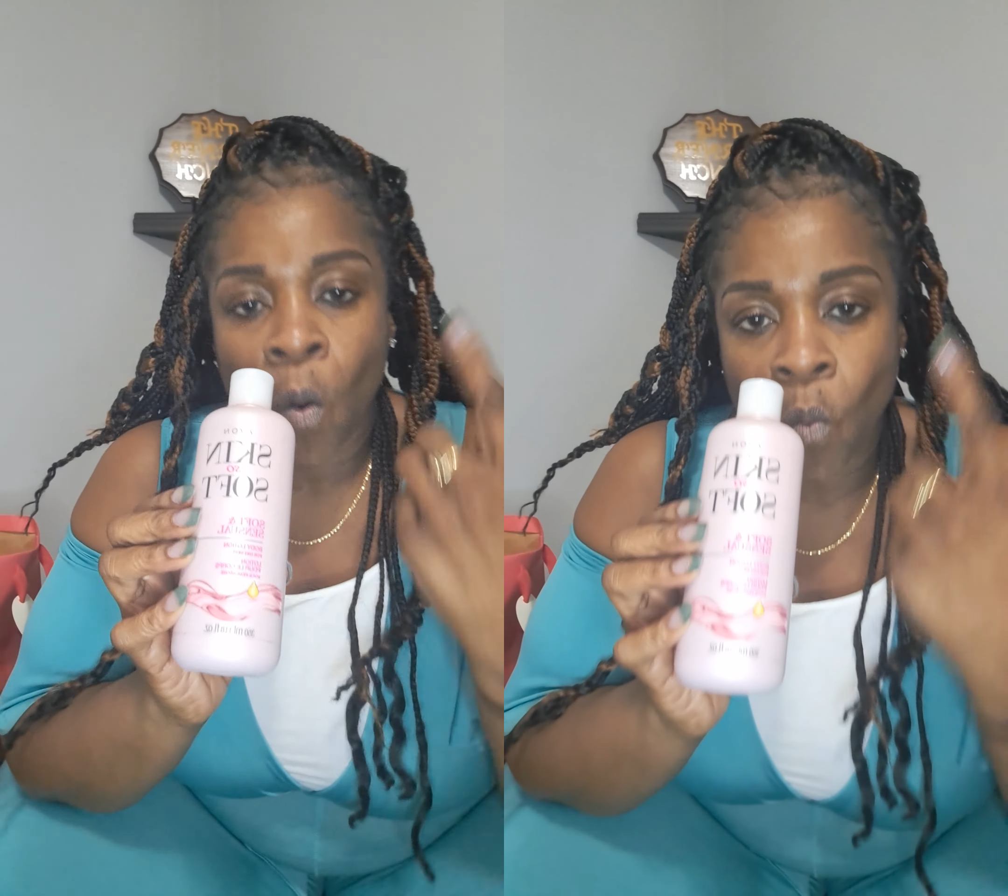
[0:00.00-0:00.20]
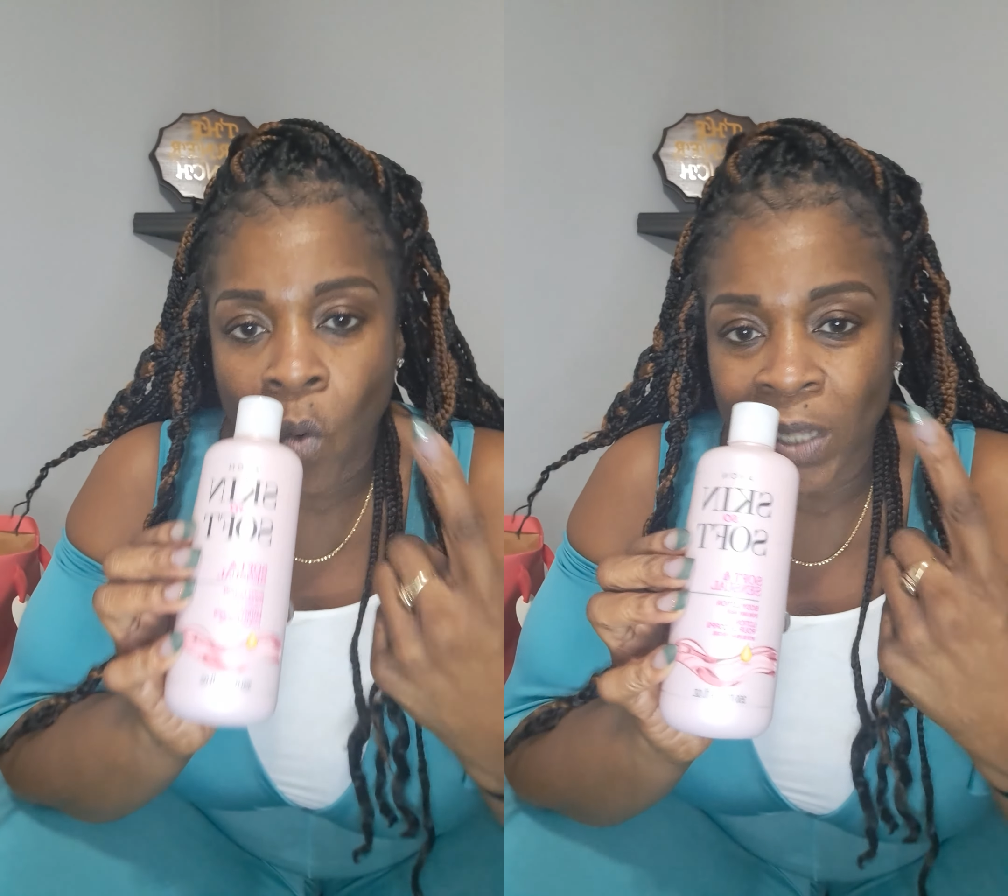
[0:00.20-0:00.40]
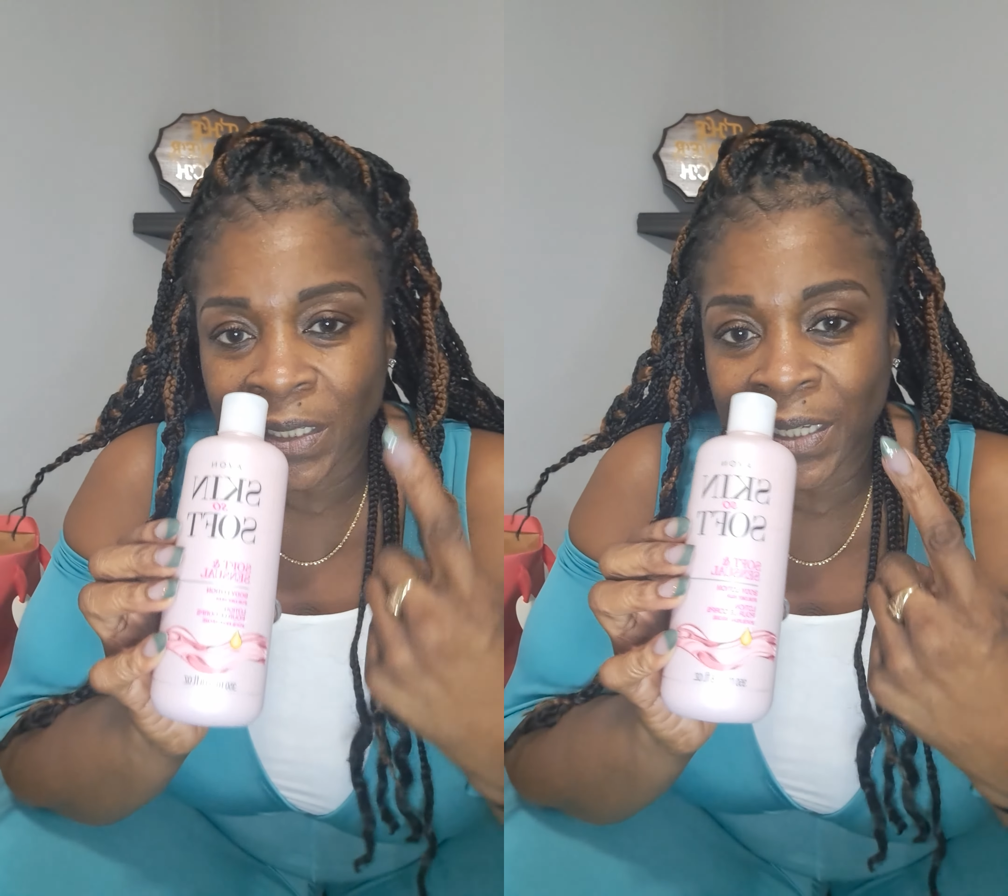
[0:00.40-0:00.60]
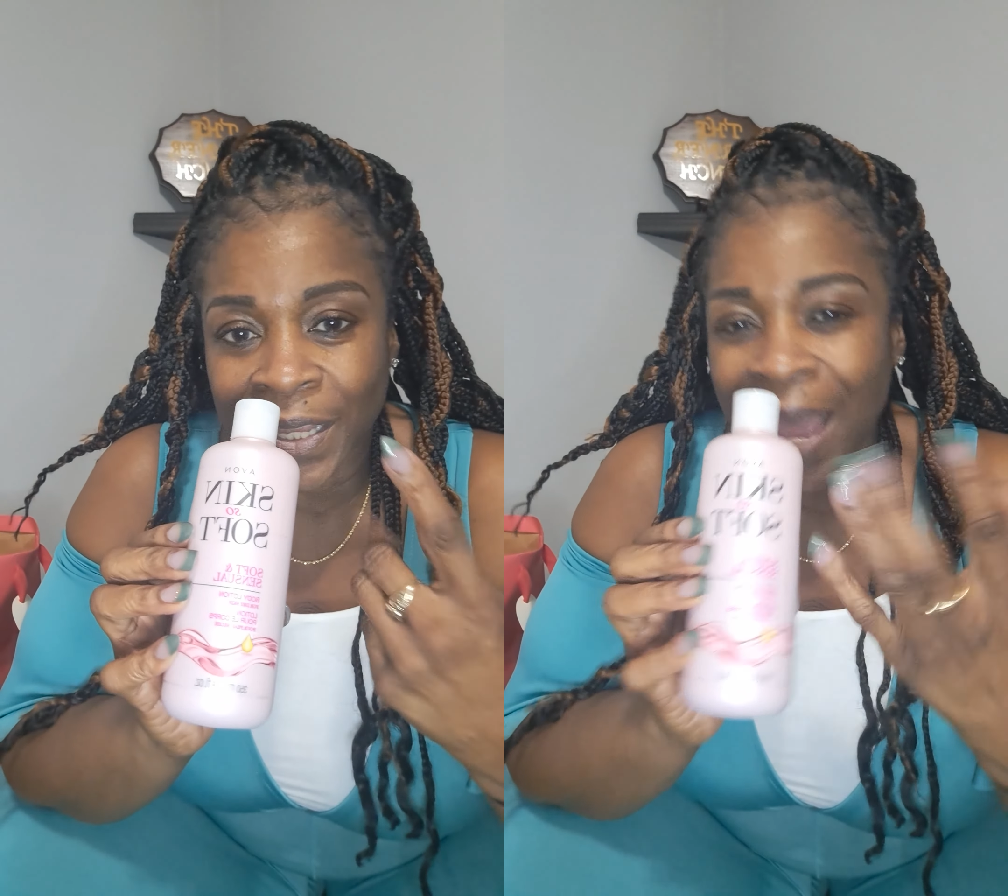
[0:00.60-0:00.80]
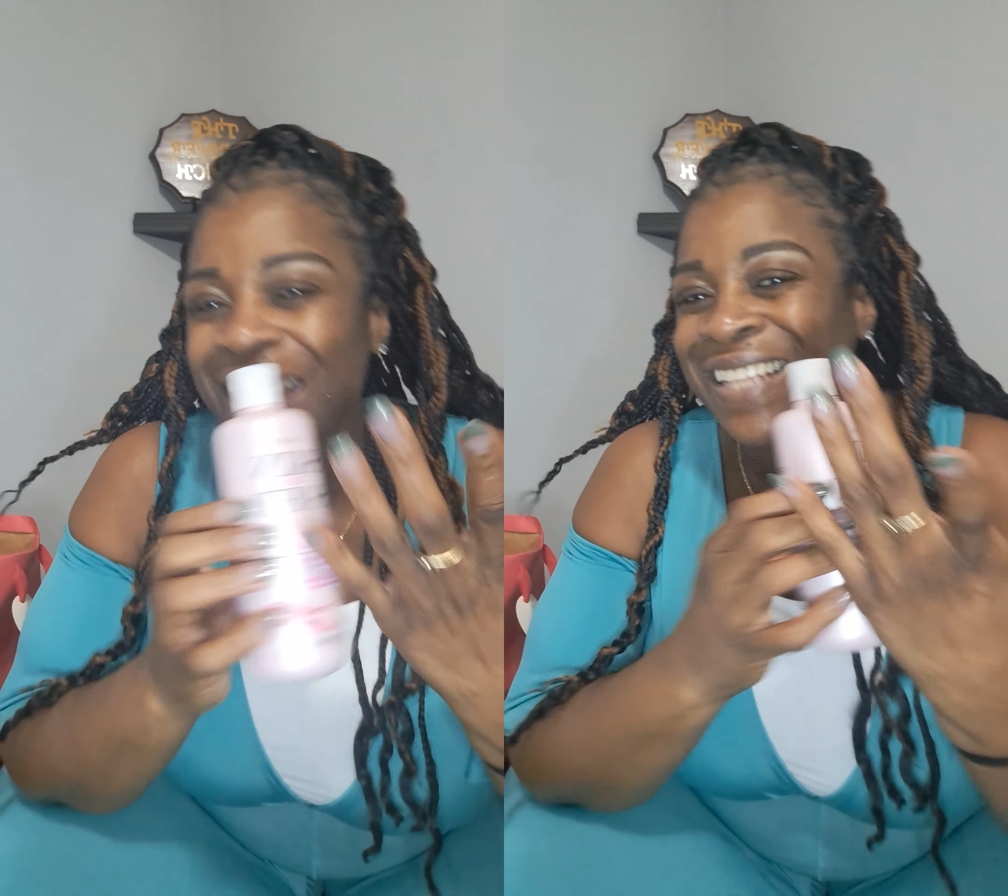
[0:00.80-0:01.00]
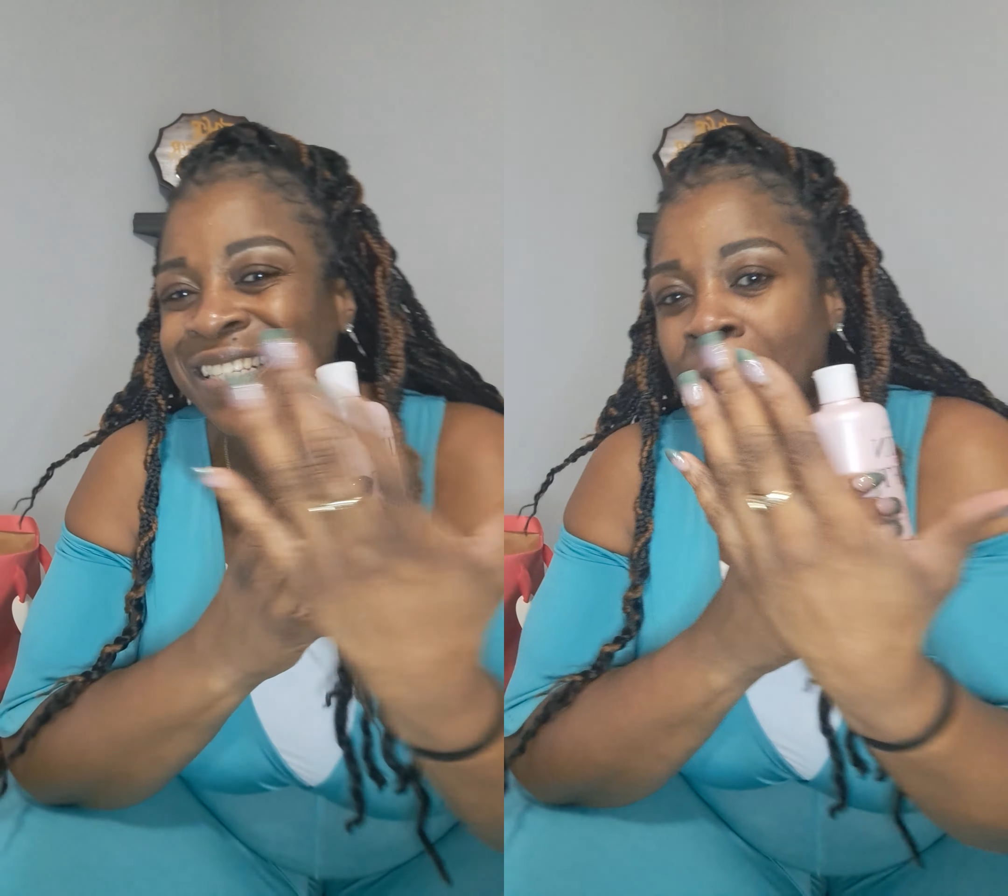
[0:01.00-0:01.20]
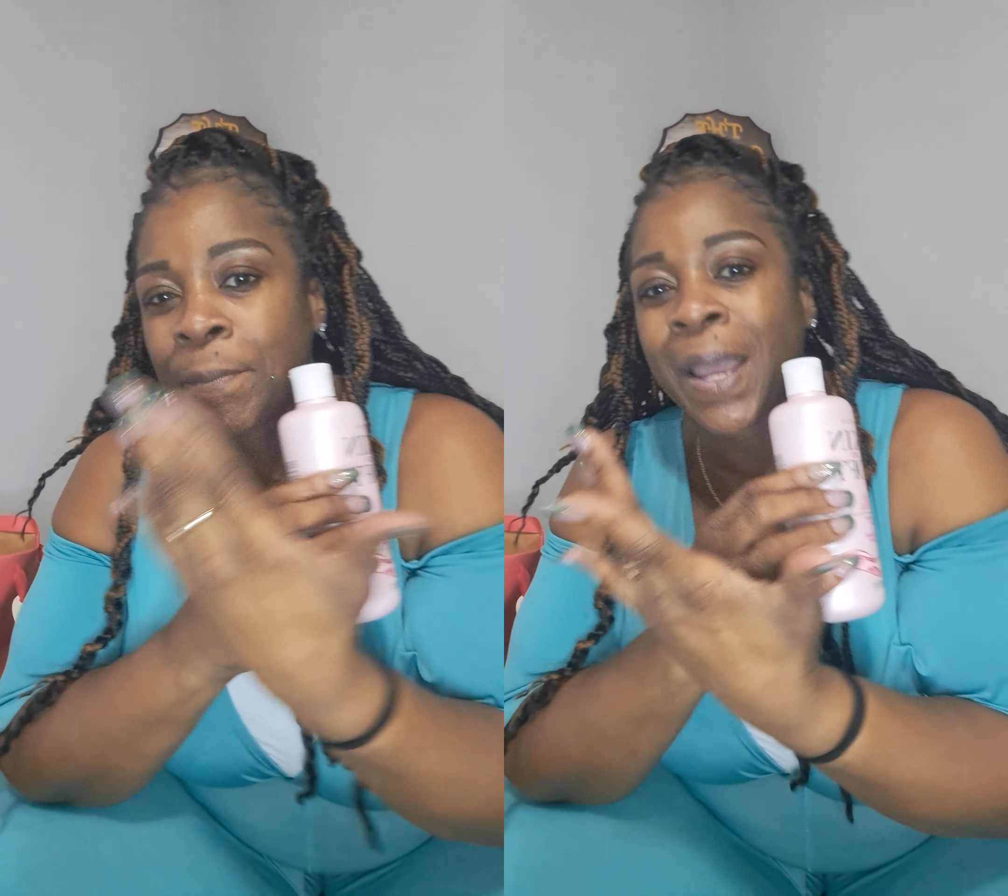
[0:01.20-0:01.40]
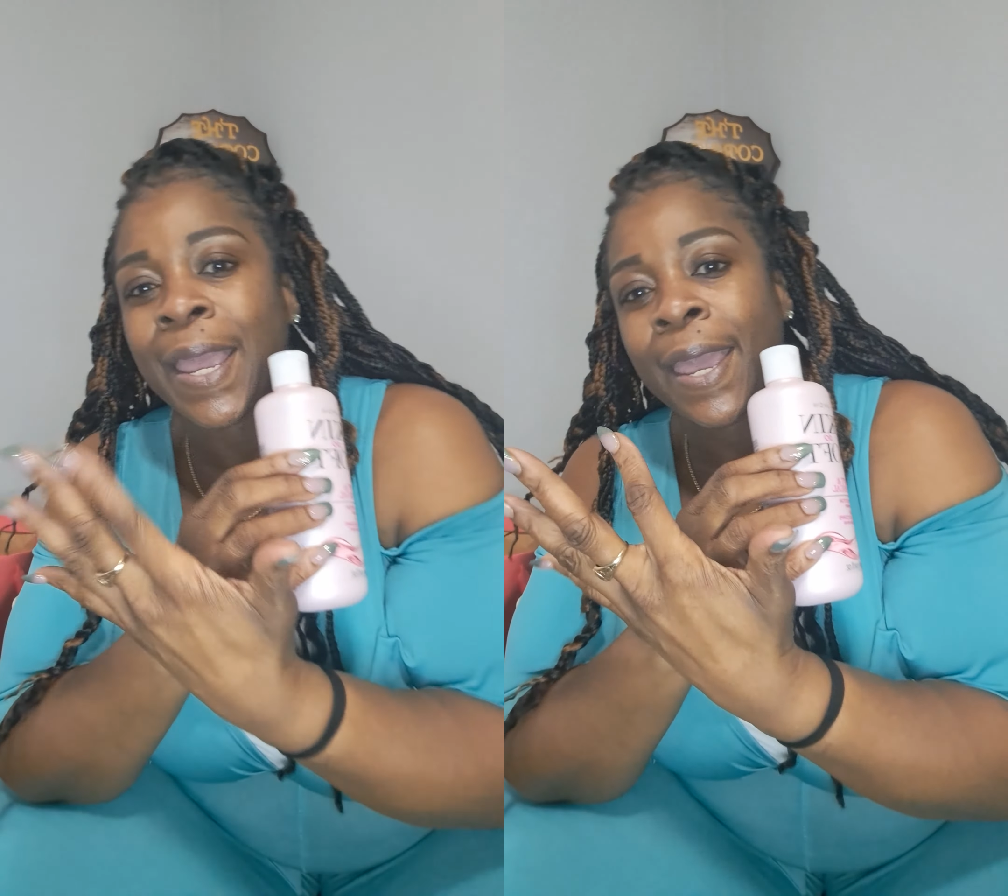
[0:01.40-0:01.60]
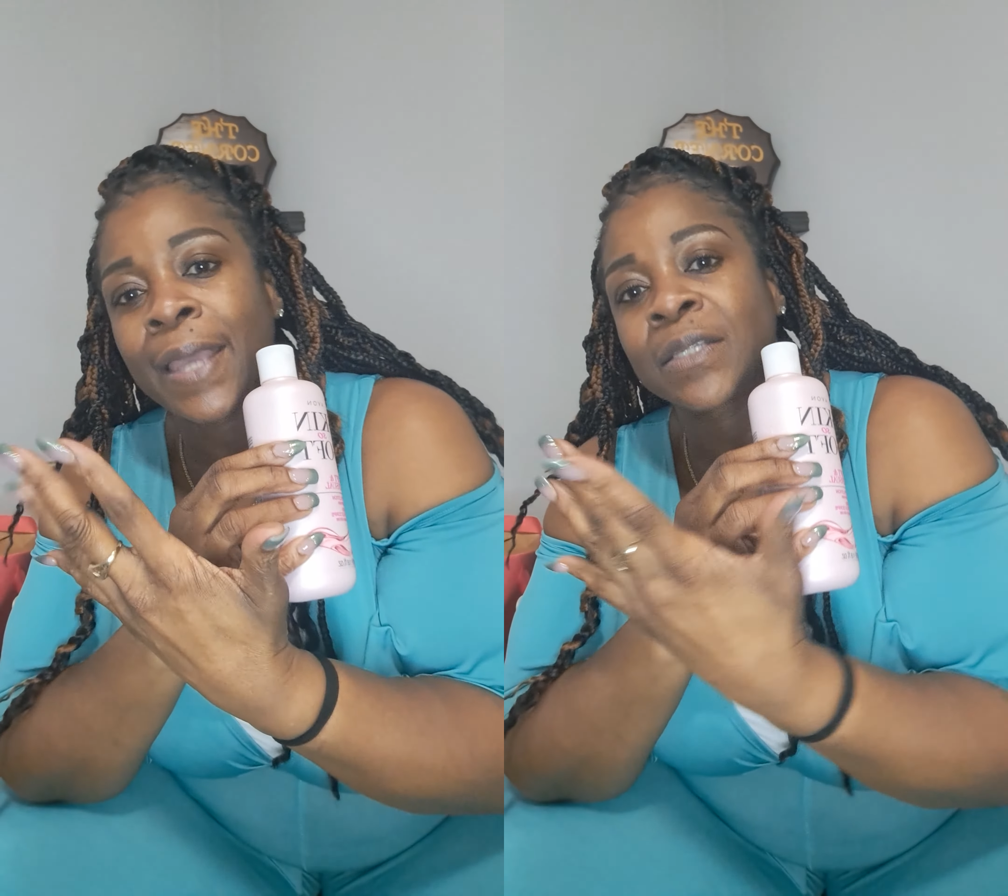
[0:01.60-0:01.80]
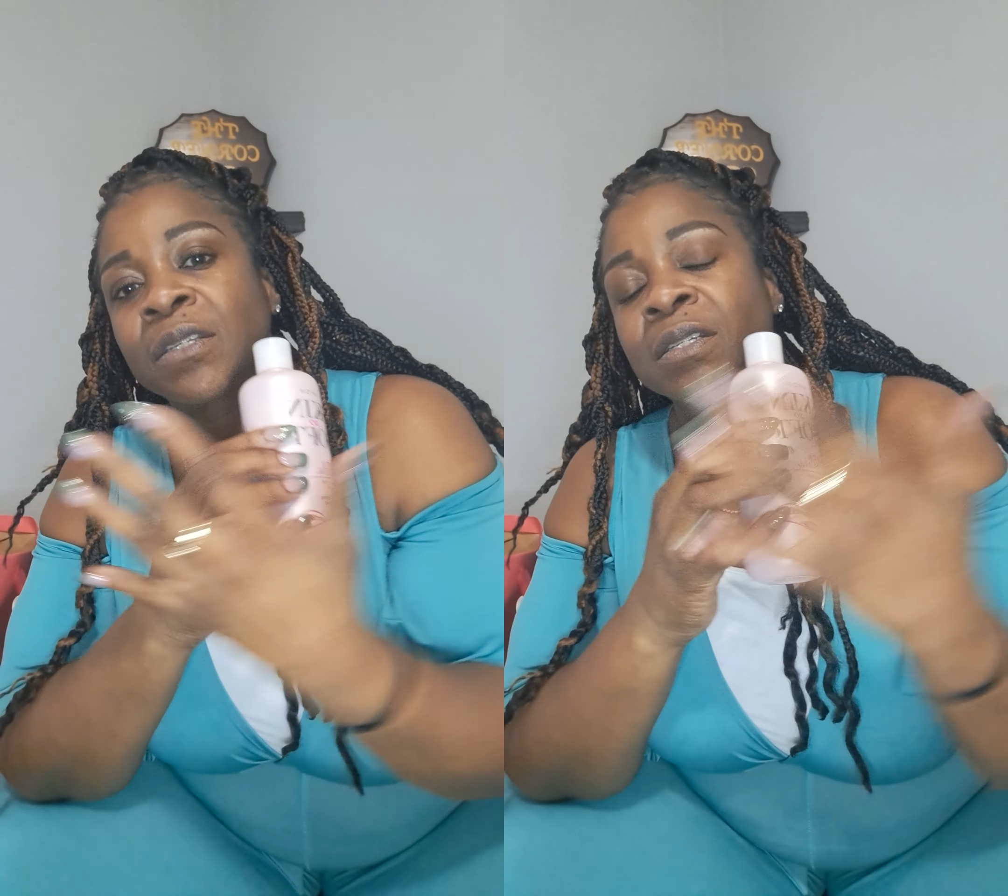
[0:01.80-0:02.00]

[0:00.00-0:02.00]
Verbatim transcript: once a day, except my hands,